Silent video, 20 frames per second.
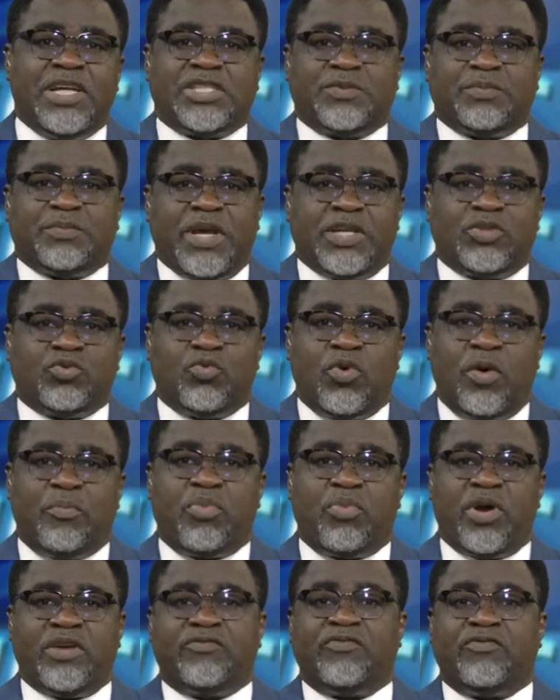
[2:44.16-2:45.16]
spent
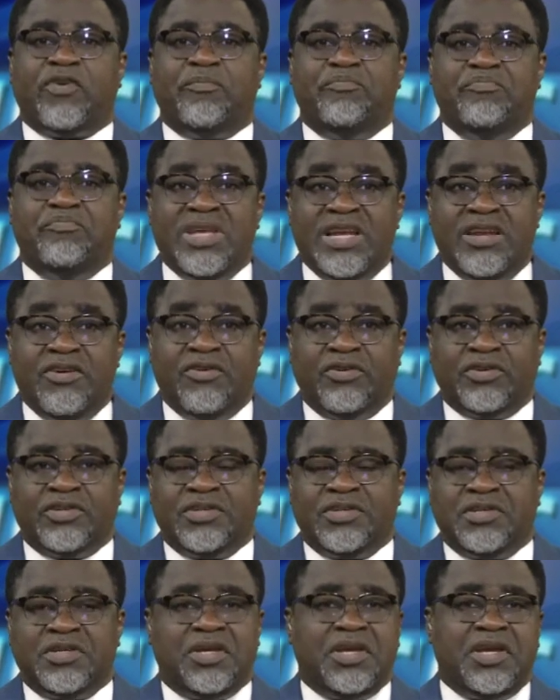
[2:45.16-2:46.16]
1.4 billion
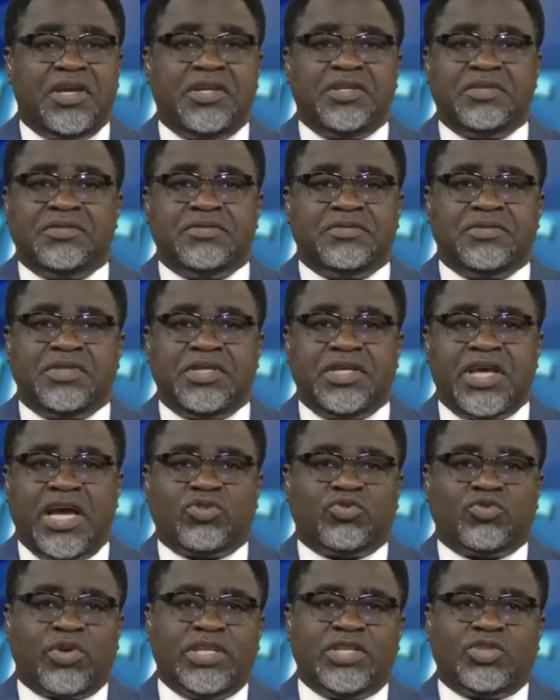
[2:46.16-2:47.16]
in the year
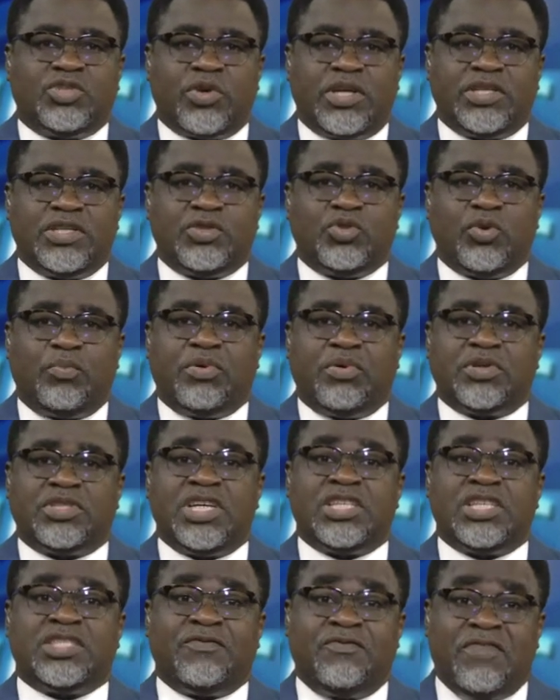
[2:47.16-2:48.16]
2020 to
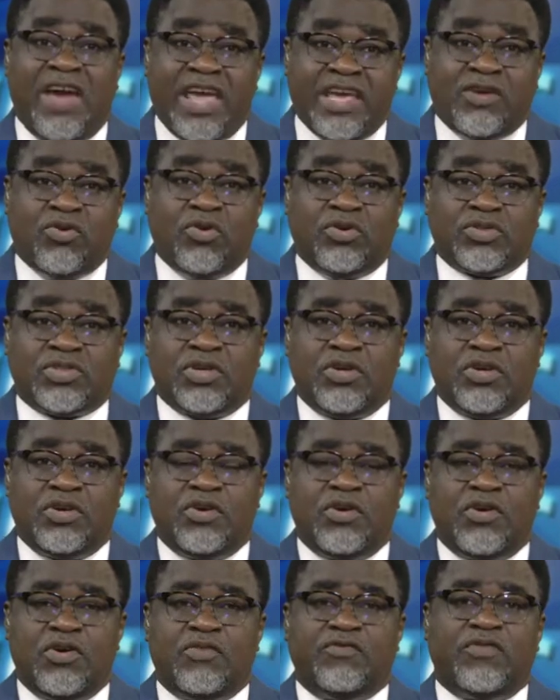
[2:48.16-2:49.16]
purchase vehicles
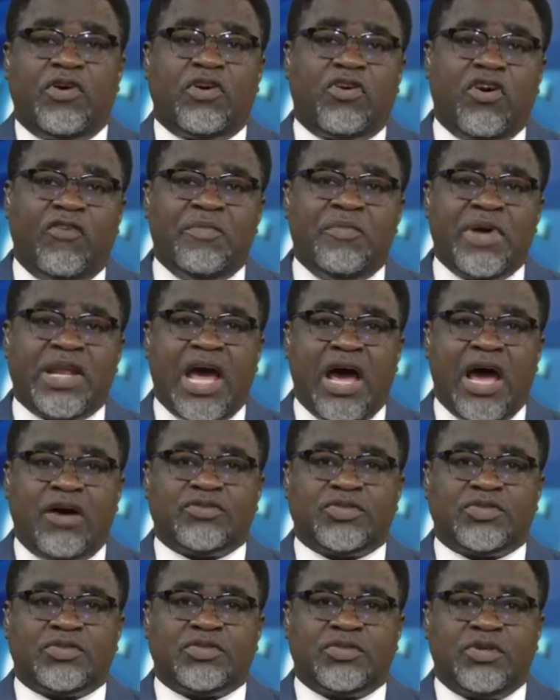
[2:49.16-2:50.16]
for government
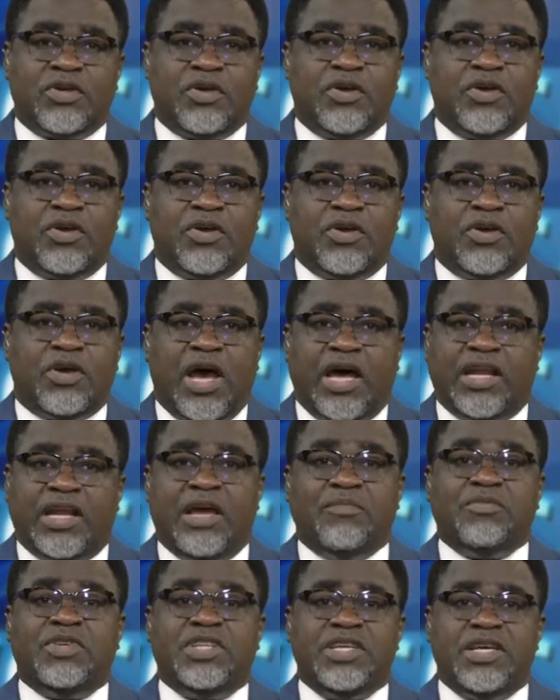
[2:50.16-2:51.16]
house and
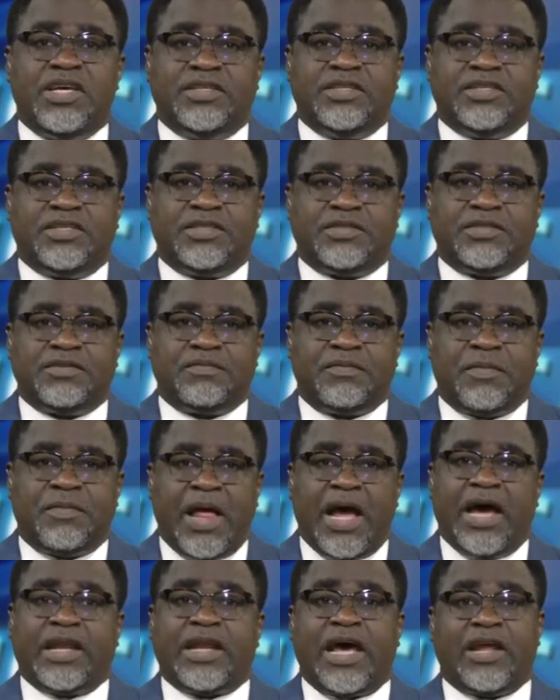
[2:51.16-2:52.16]
MDAs,
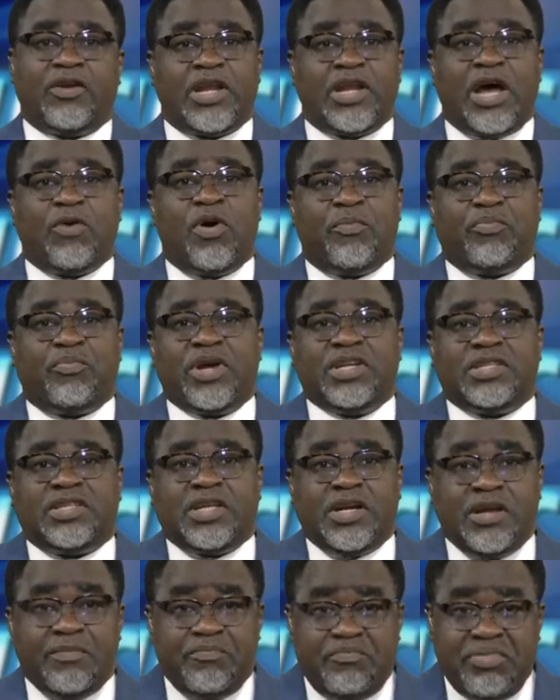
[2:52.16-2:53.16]
and another
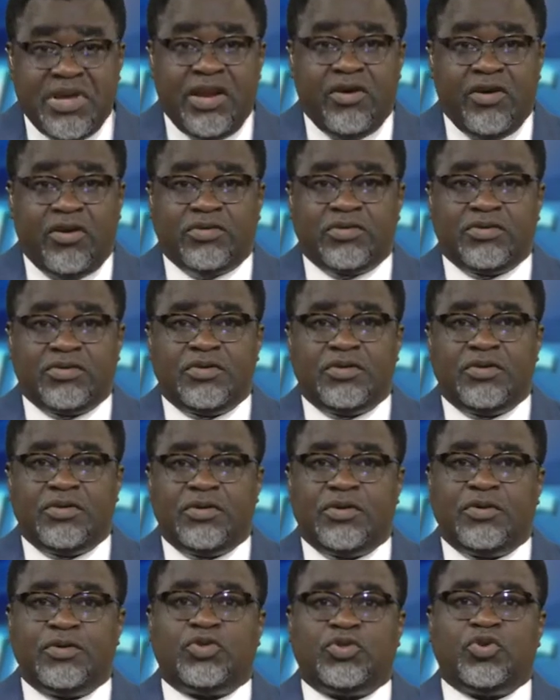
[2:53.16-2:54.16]
1.3 billion
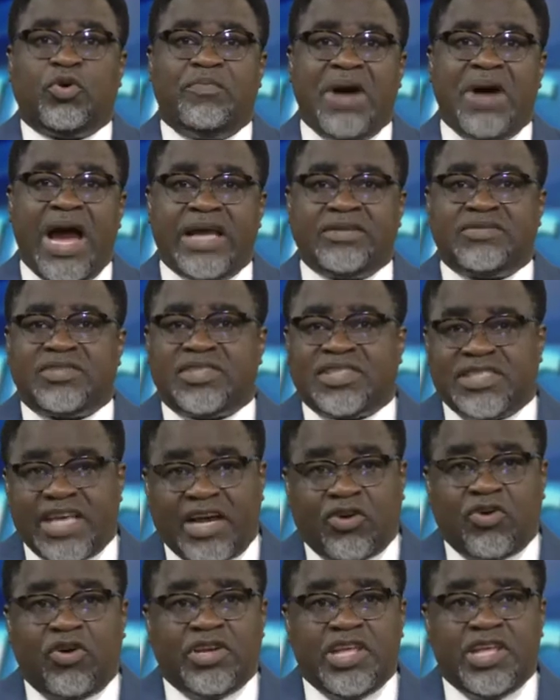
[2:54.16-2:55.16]
to buy
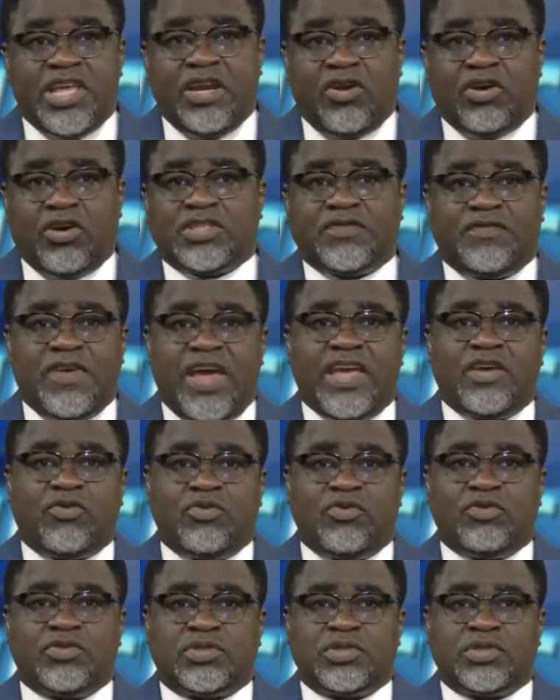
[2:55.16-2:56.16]
second Hilux
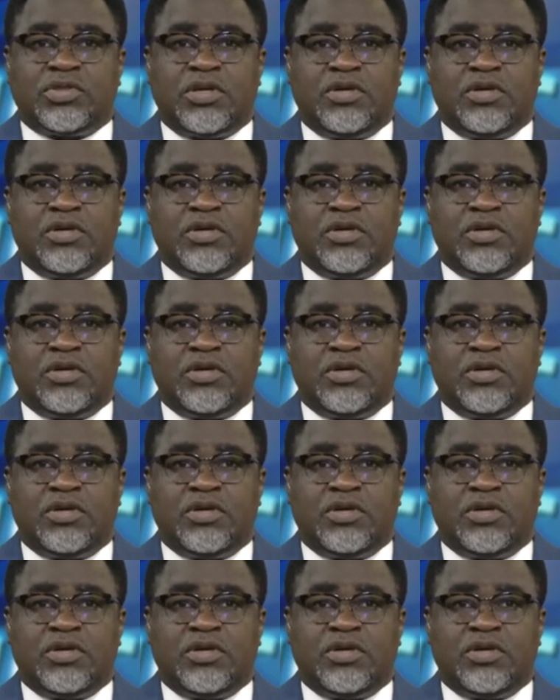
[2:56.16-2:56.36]
vehicles